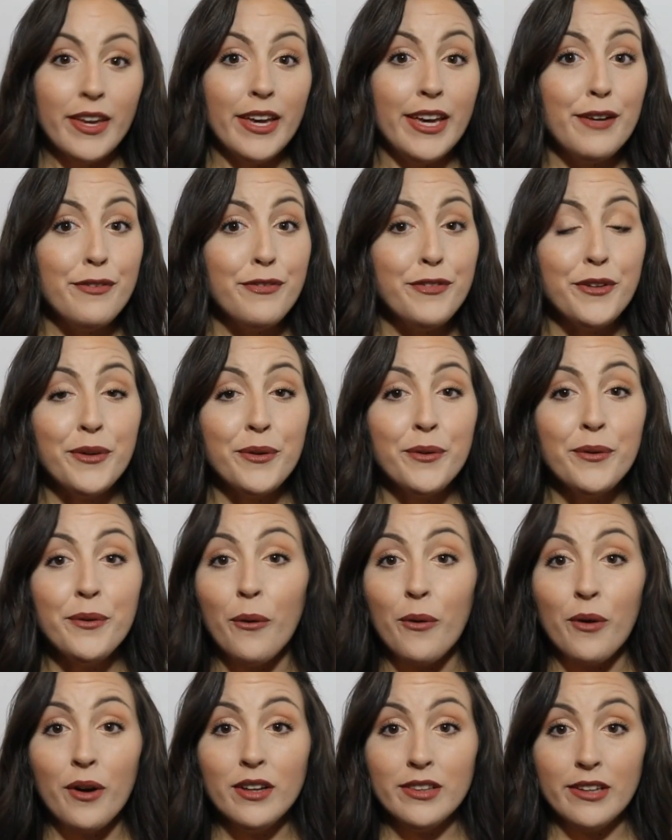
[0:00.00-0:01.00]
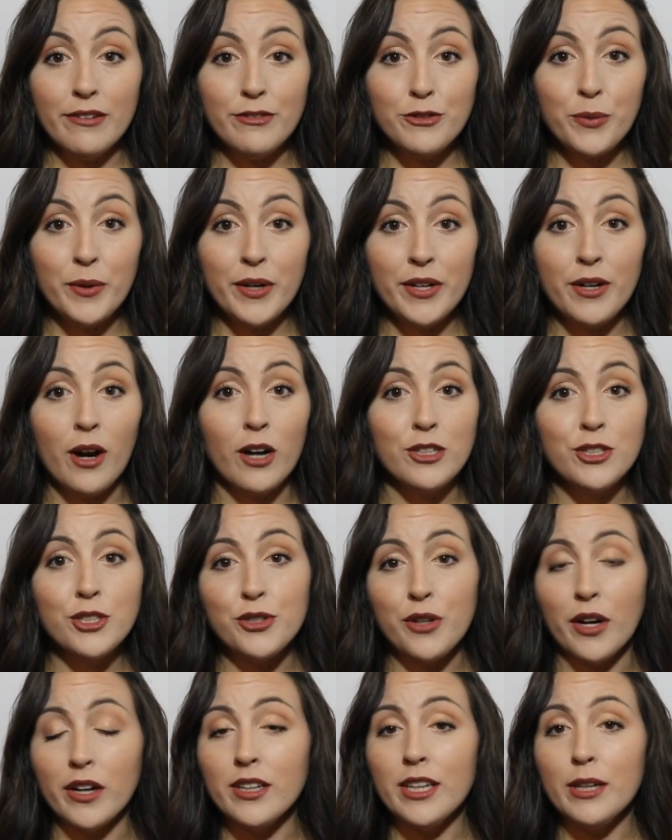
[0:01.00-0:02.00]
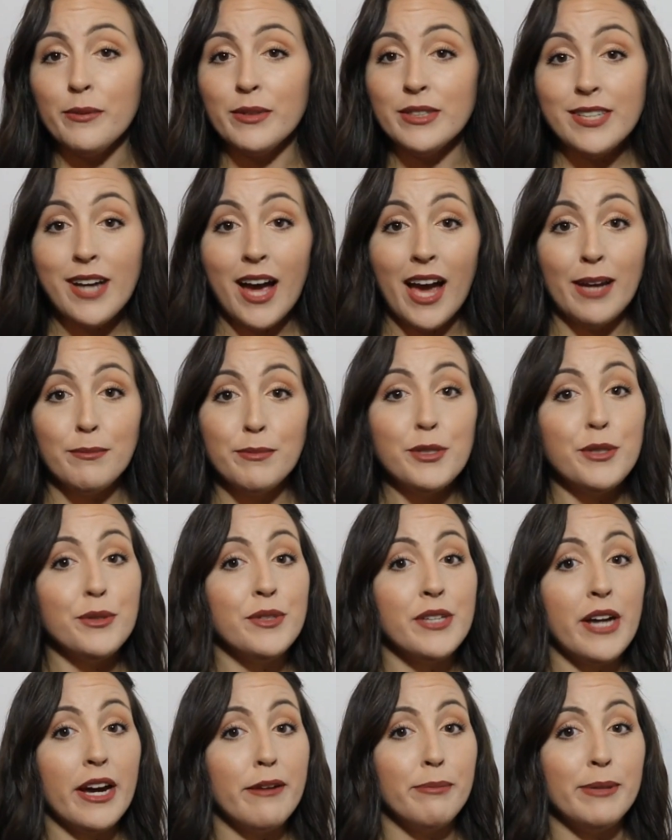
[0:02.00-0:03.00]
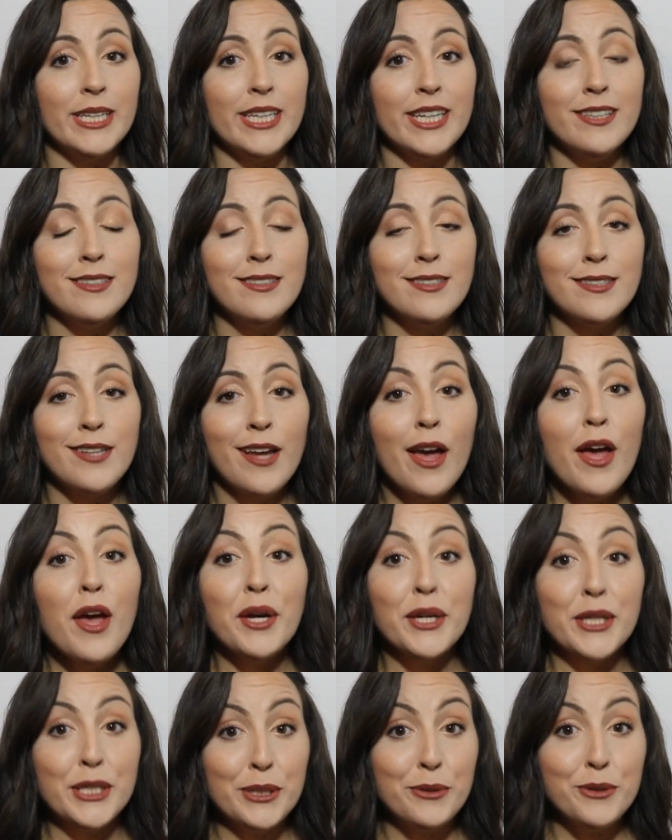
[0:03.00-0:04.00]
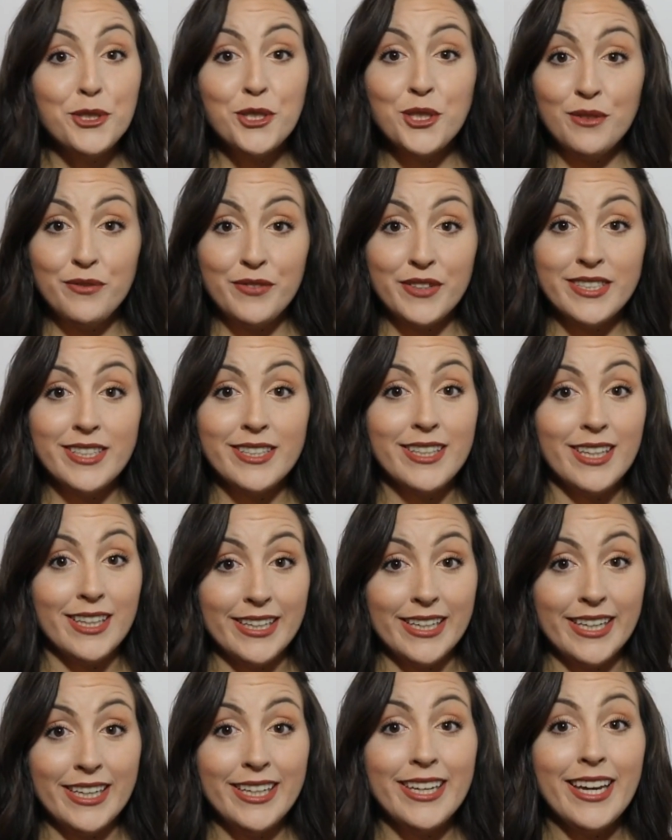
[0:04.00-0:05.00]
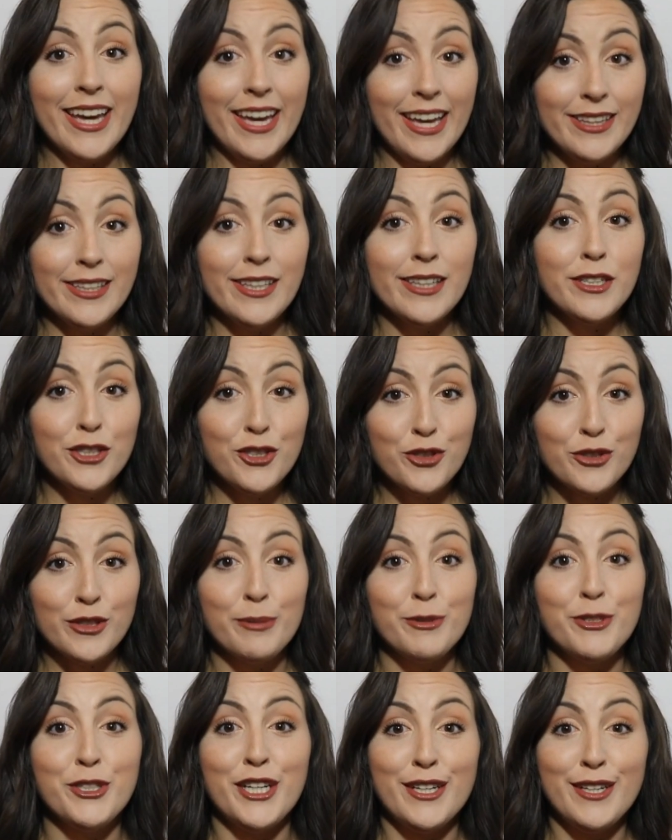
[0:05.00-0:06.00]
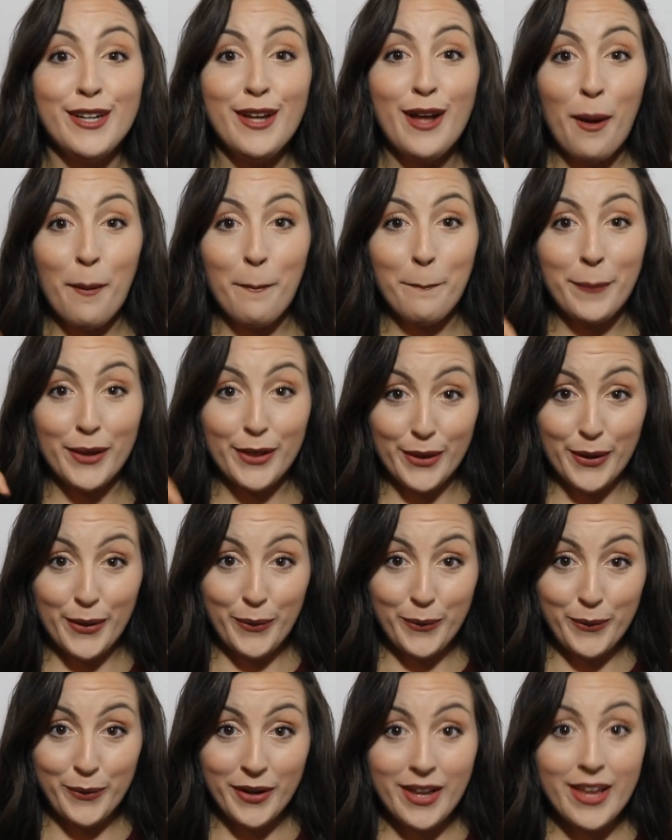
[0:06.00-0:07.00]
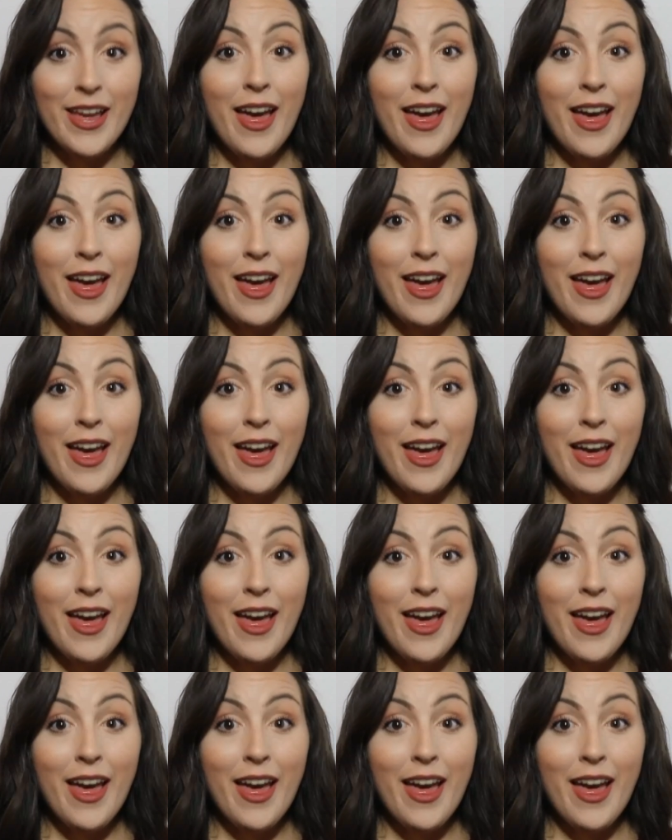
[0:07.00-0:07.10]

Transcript: If you or a loved one are struggling with type 2 diabetes, you should visit the link in the description below.